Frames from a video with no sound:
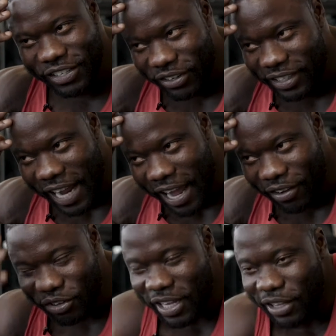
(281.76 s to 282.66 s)
so now
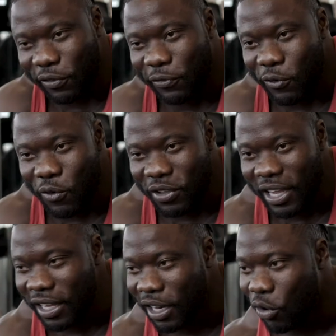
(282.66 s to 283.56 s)
you get the food you
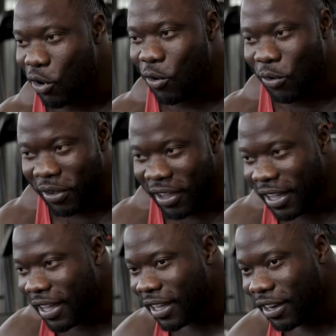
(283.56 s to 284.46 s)
eat, like, oh,
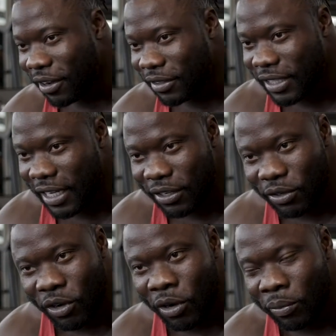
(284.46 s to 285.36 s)
you know what I'm saying? You're
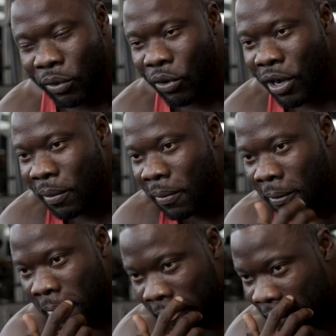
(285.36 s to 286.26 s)
going to blow up.
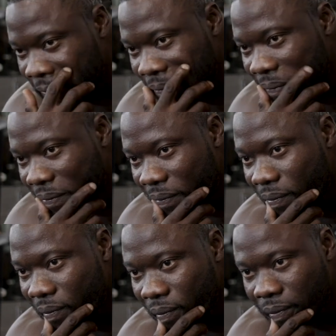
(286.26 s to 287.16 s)
You see
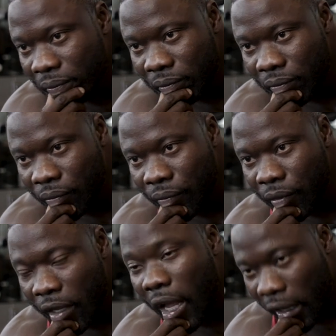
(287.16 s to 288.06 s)
massive results.
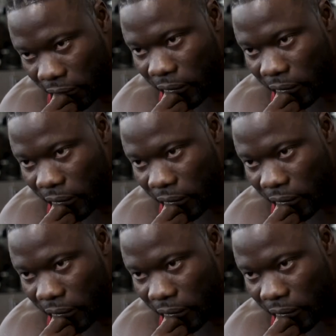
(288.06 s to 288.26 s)
Yeah.